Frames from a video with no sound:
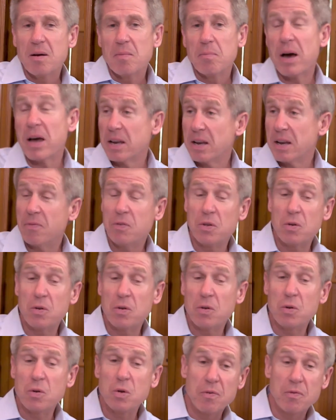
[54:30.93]
But if
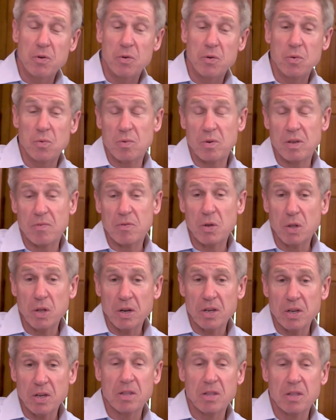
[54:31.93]
you
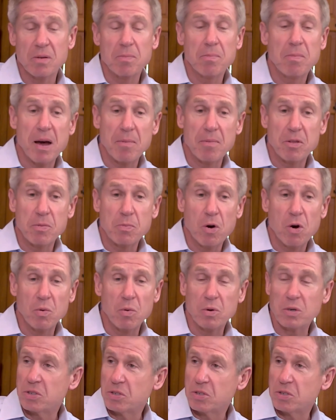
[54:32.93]
look at the Monmouth poll,